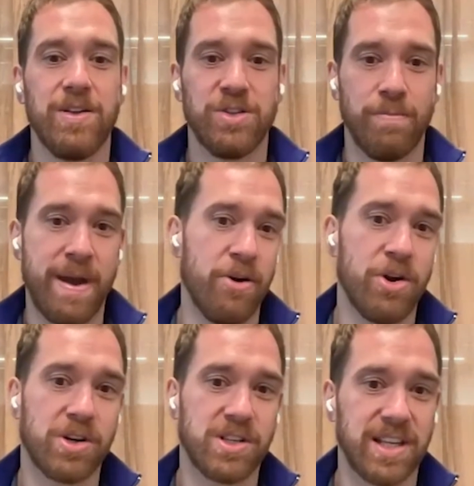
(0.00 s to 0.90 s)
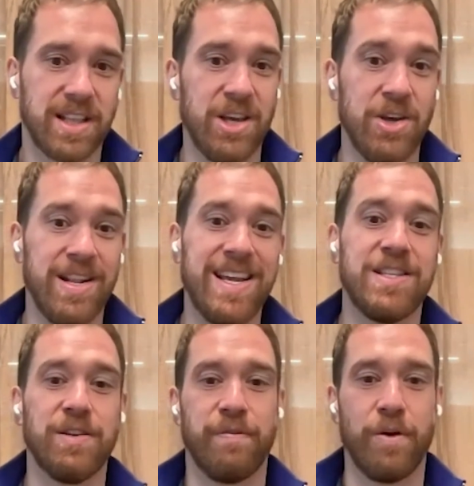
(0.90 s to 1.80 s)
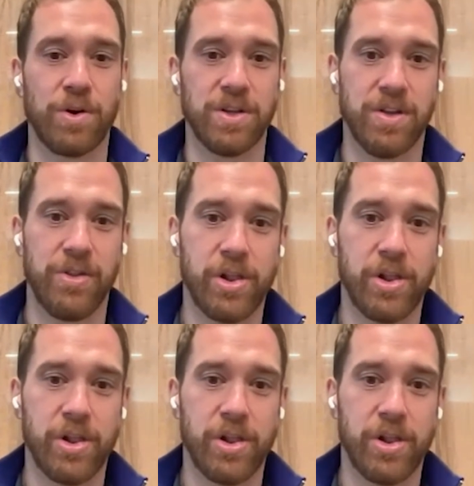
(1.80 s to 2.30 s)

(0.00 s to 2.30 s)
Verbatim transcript: So paradoxically, you need to focus on